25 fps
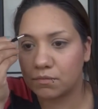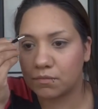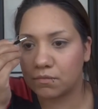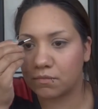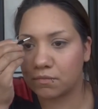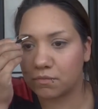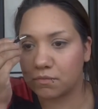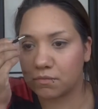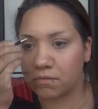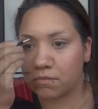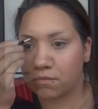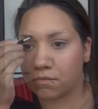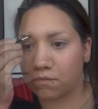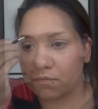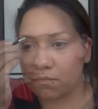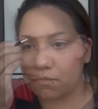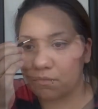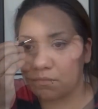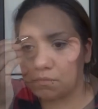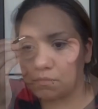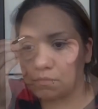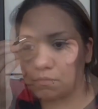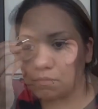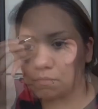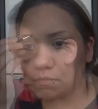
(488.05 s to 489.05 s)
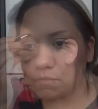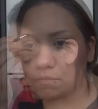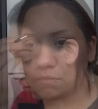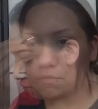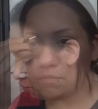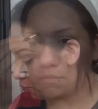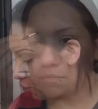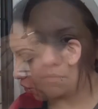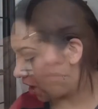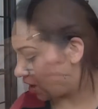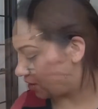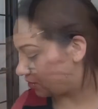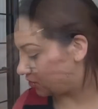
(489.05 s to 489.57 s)
Lightly filled in the
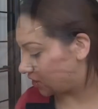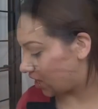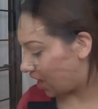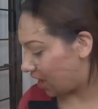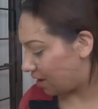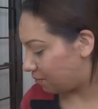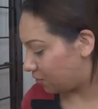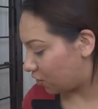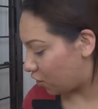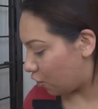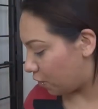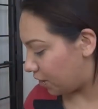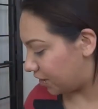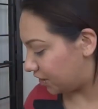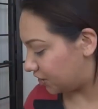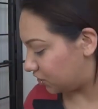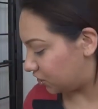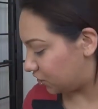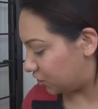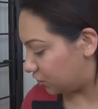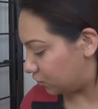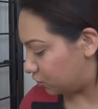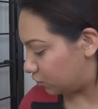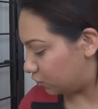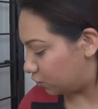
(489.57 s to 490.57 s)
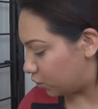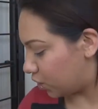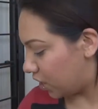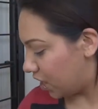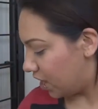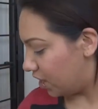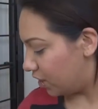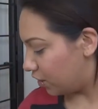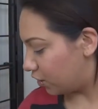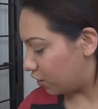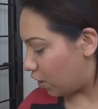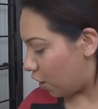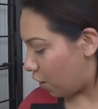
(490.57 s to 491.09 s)
brows, I'm going to
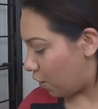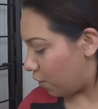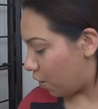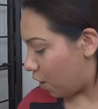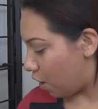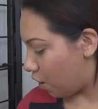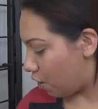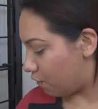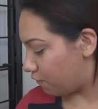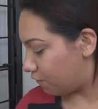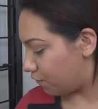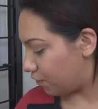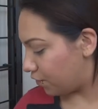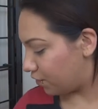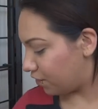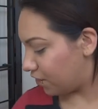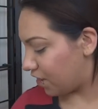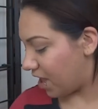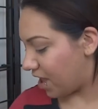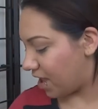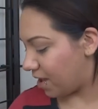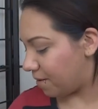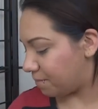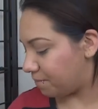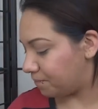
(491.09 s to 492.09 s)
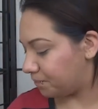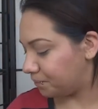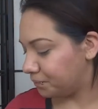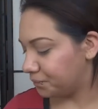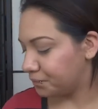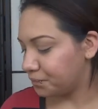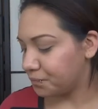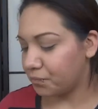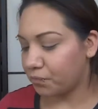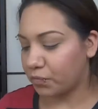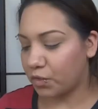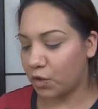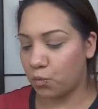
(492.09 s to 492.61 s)
go over them
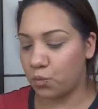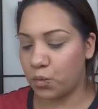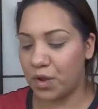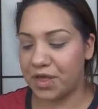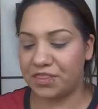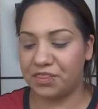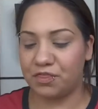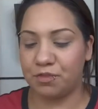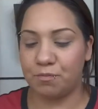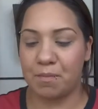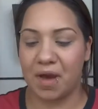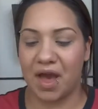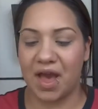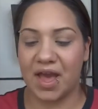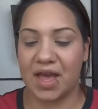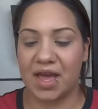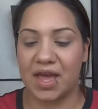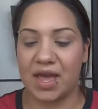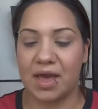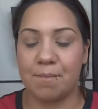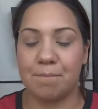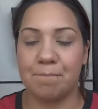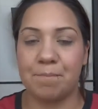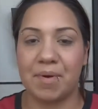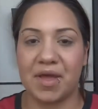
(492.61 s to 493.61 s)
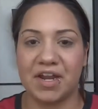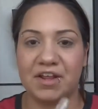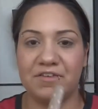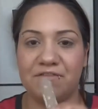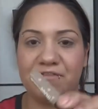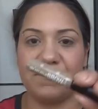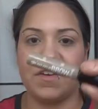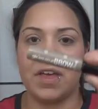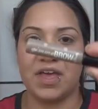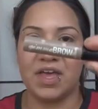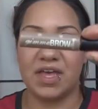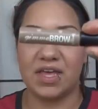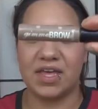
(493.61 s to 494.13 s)
with my
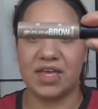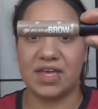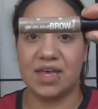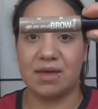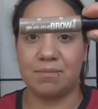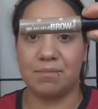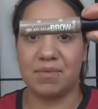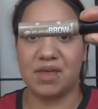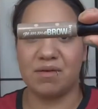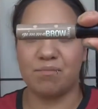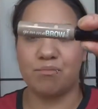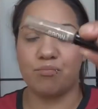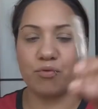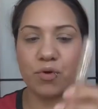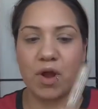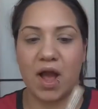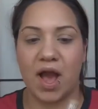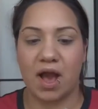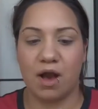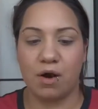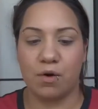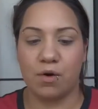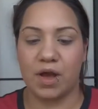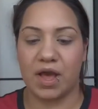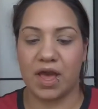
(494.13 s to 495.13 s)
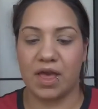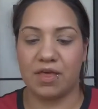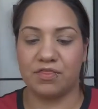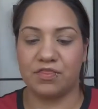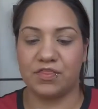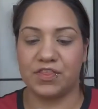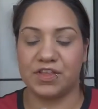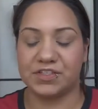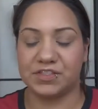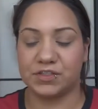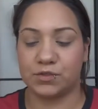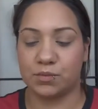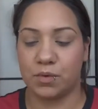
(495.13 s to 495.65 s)
Benefit Gimme Brow. And
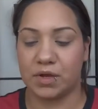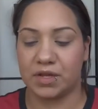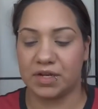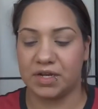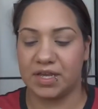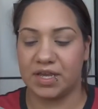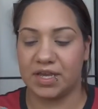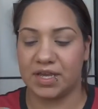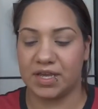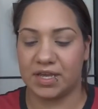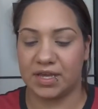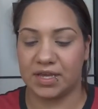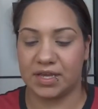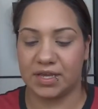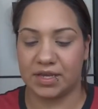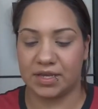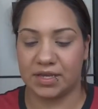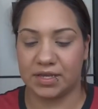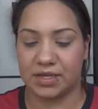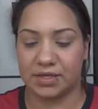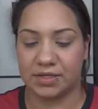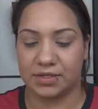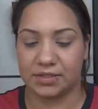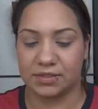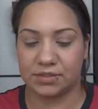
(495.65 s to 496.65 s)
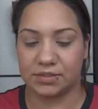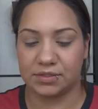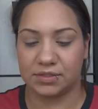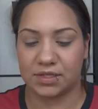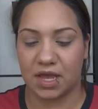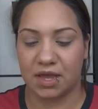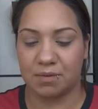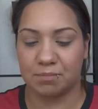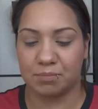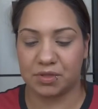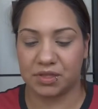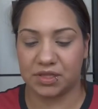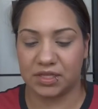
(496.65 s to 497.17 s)
this one is,
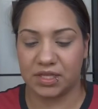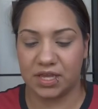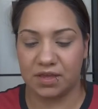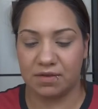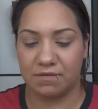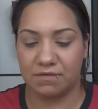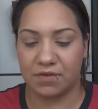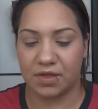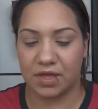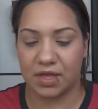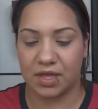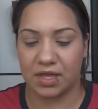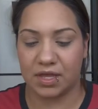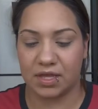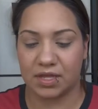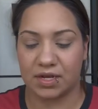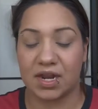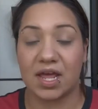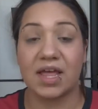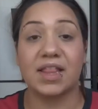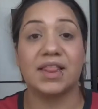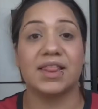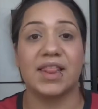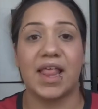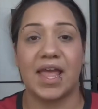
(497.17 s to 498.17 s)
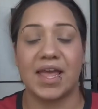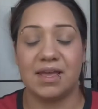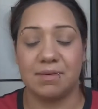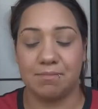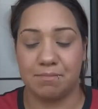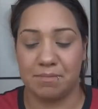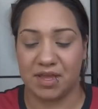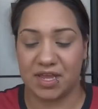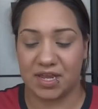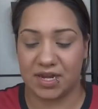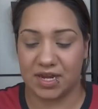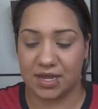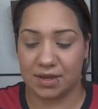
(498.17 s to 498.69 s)
I believe, in light
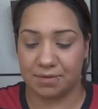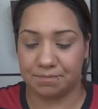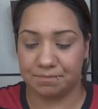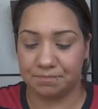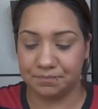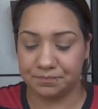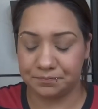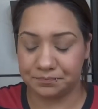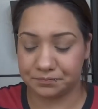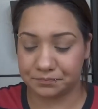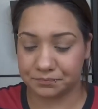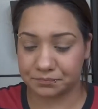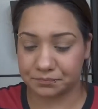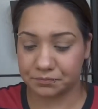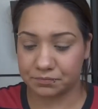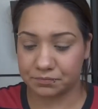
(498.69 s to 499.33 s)
medium.